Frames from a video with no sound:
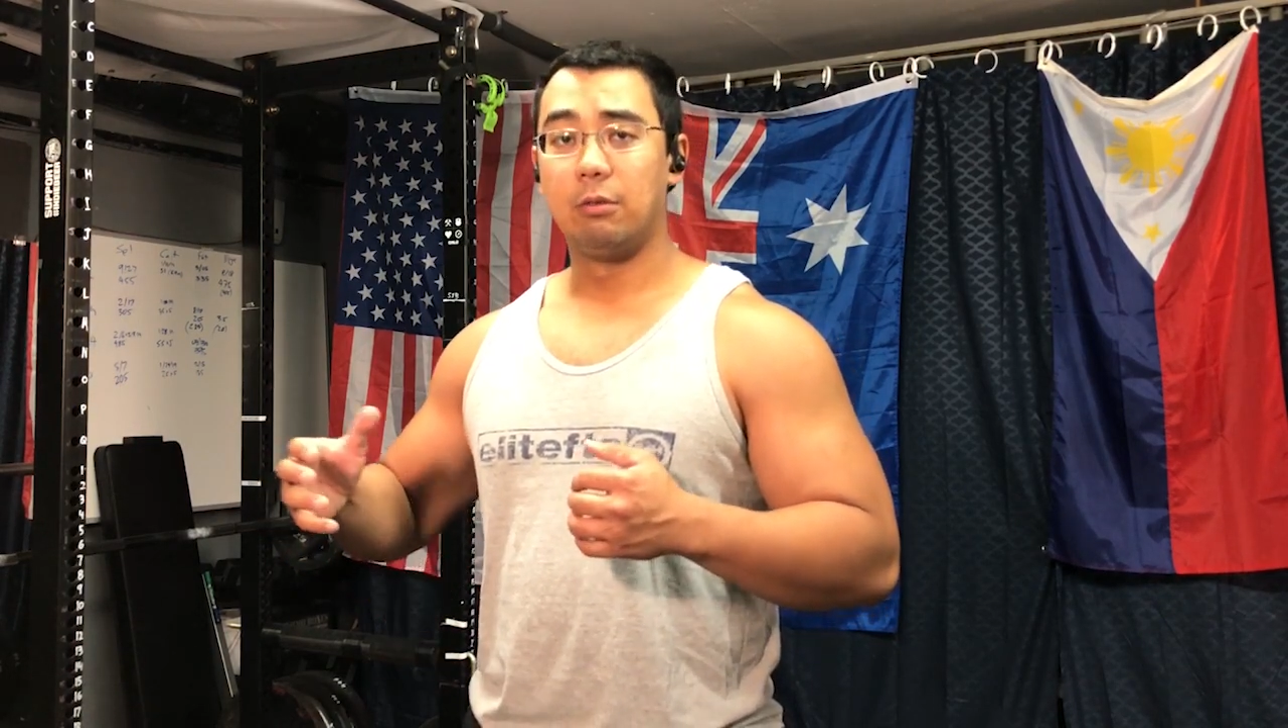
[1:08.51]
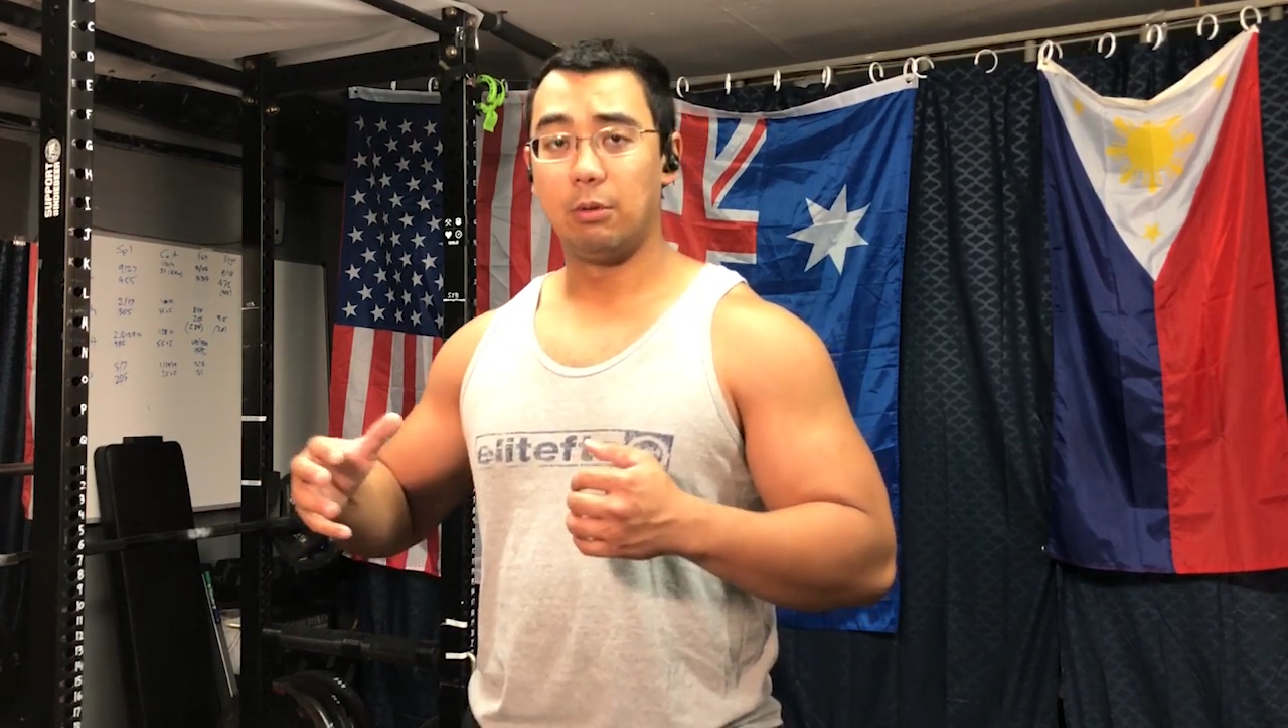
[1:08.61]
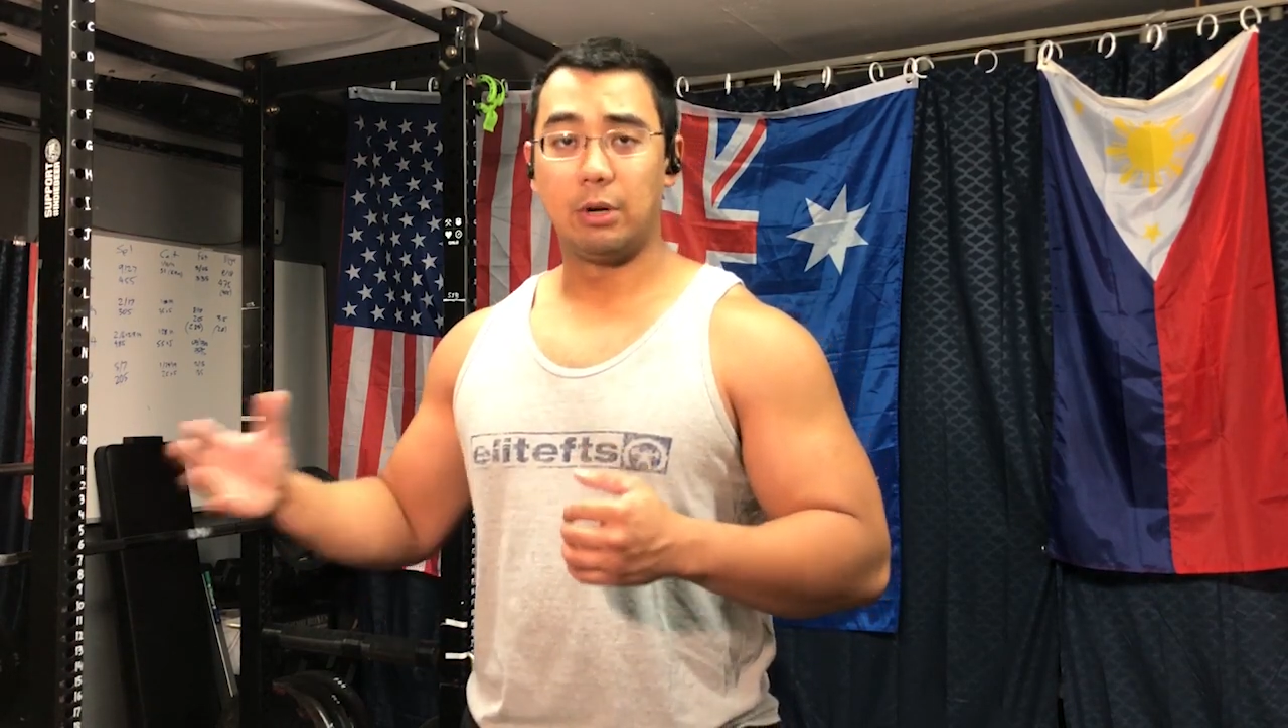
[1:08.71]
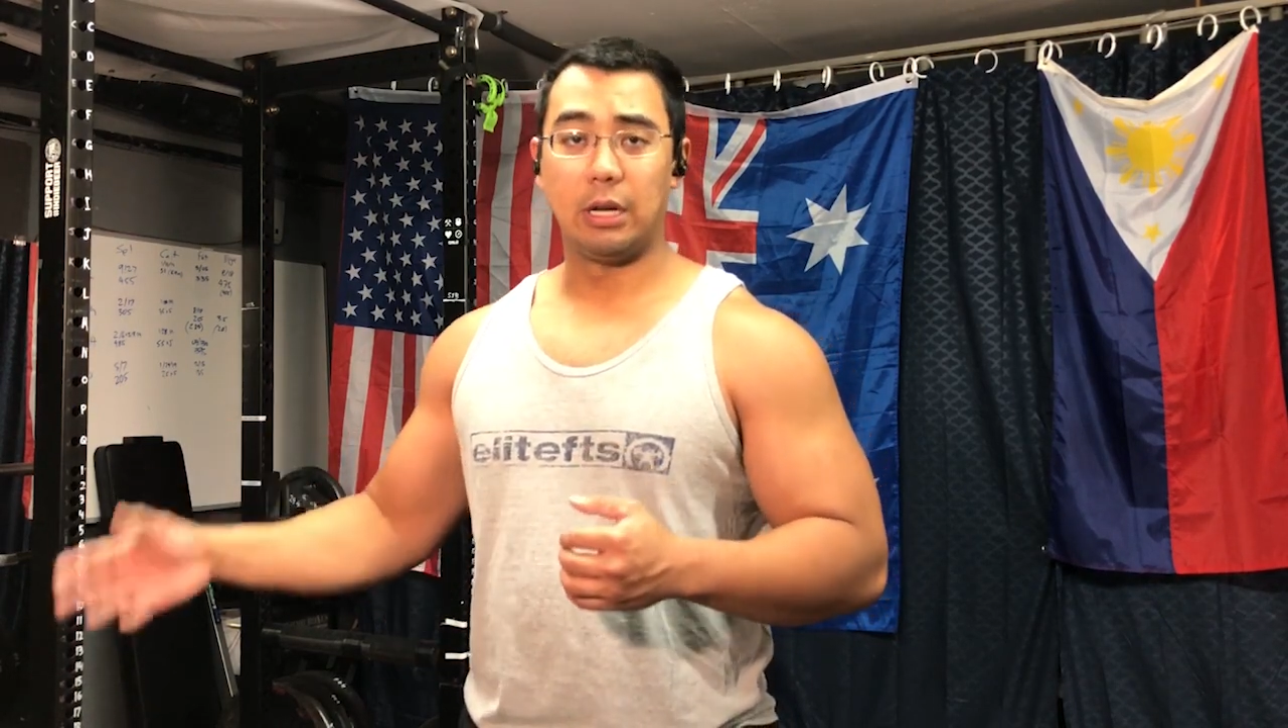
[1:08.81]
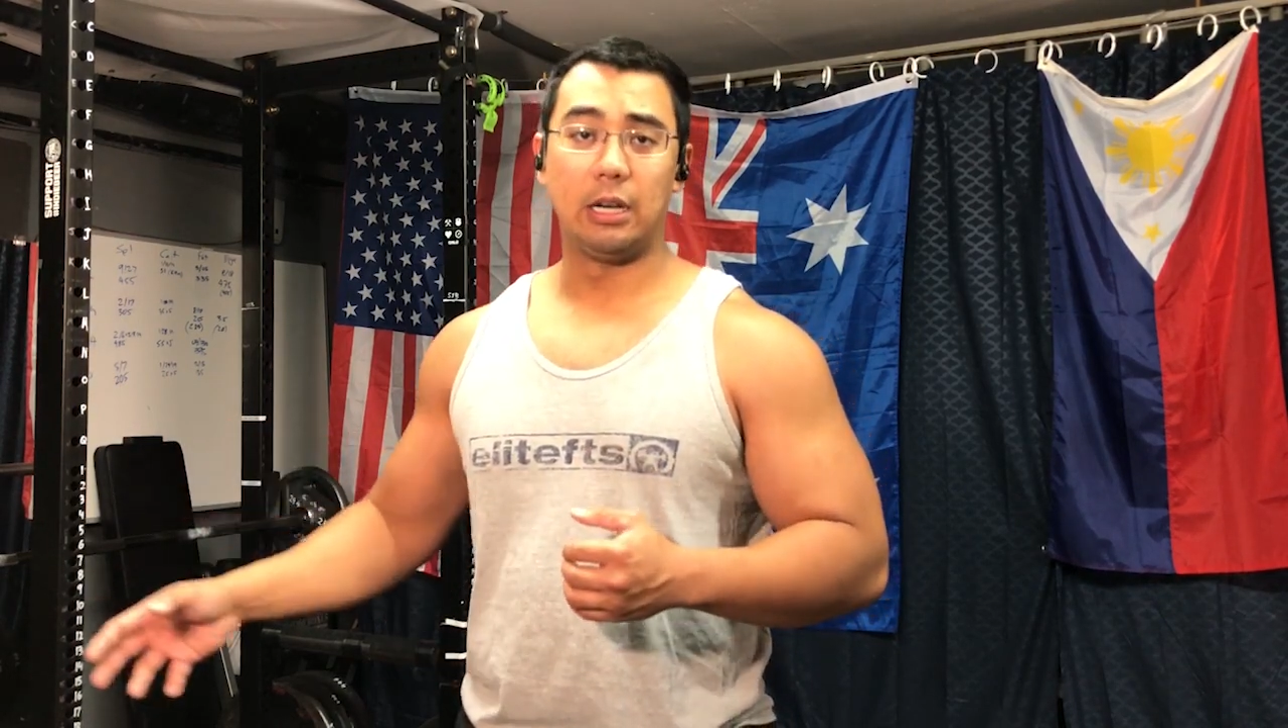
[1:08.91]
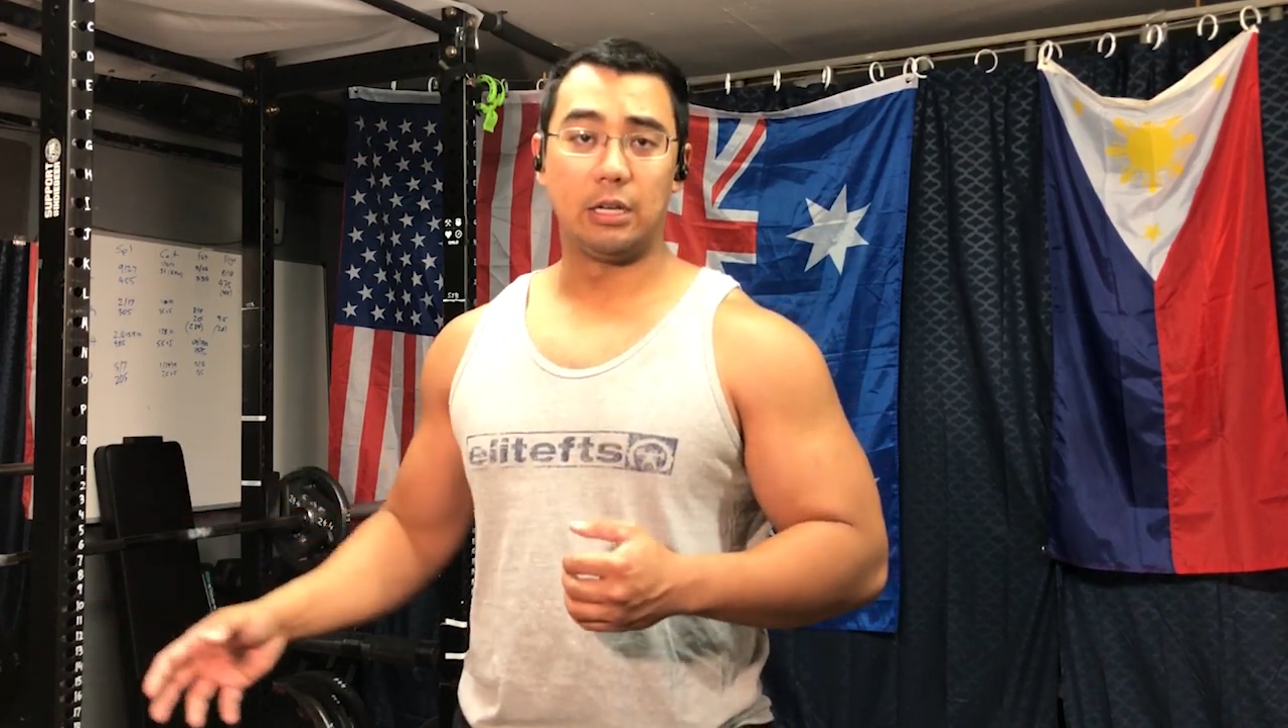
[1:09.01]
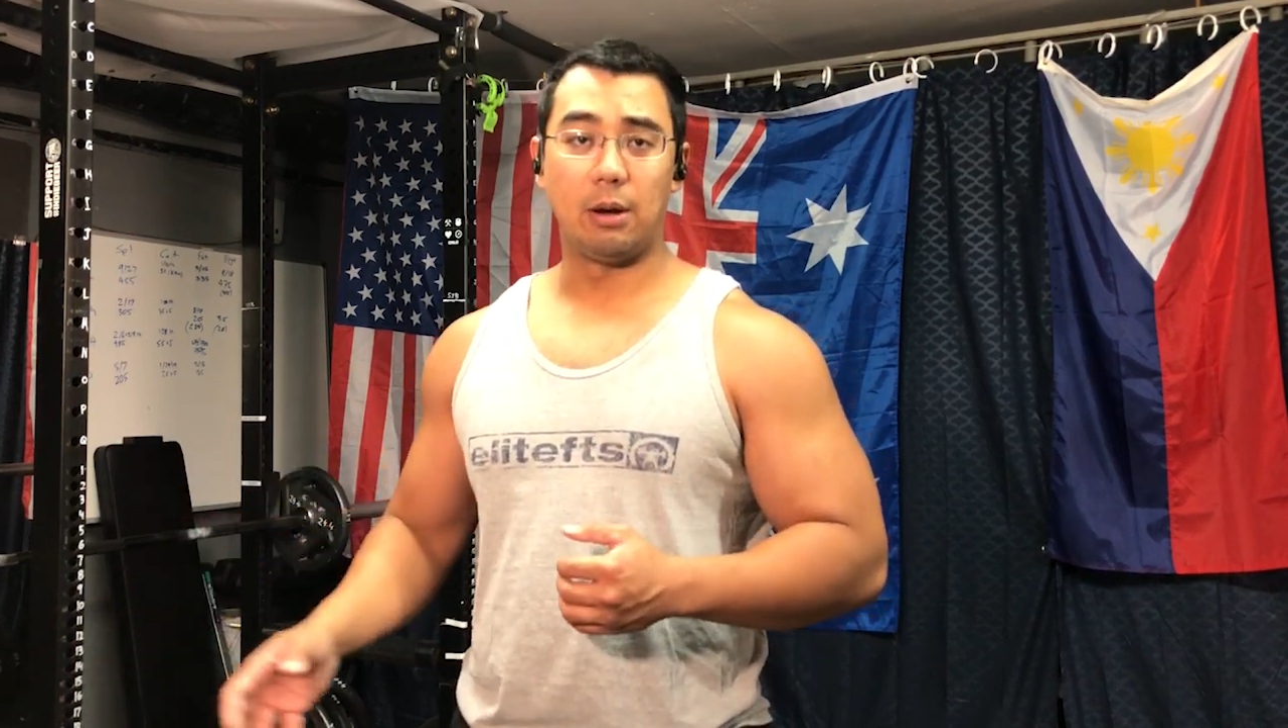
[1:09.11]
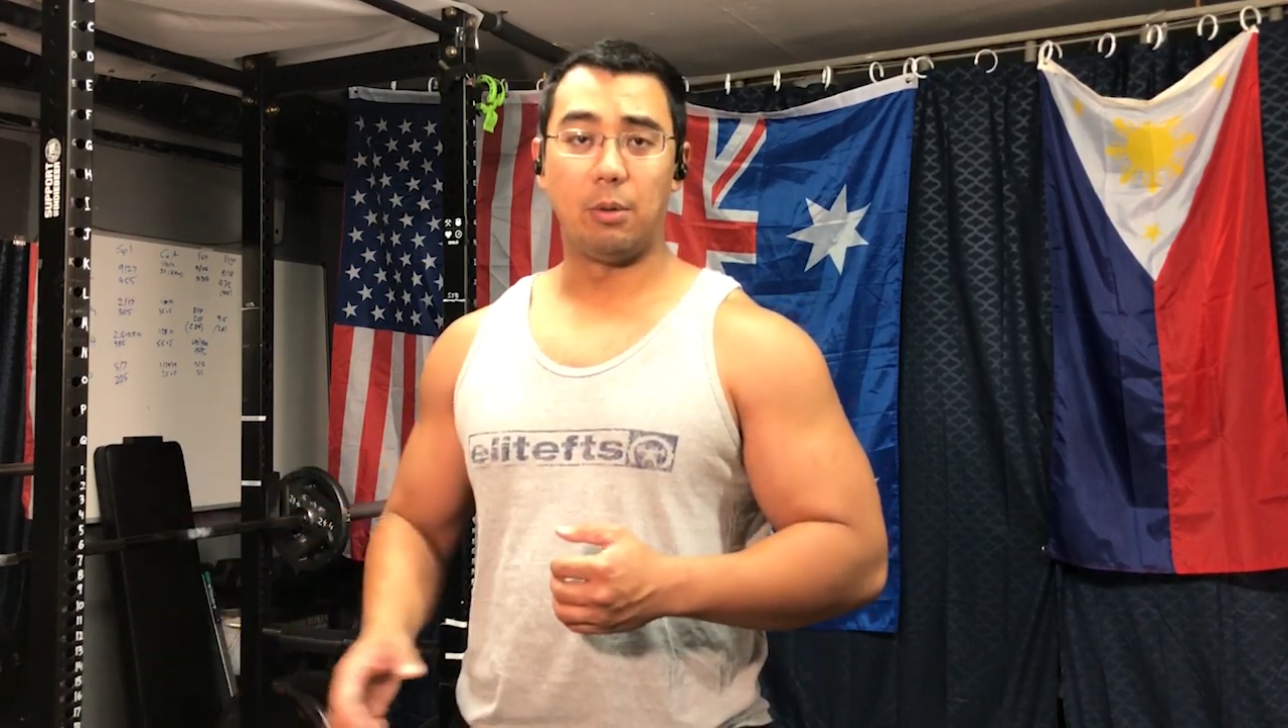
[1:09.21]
we want to get into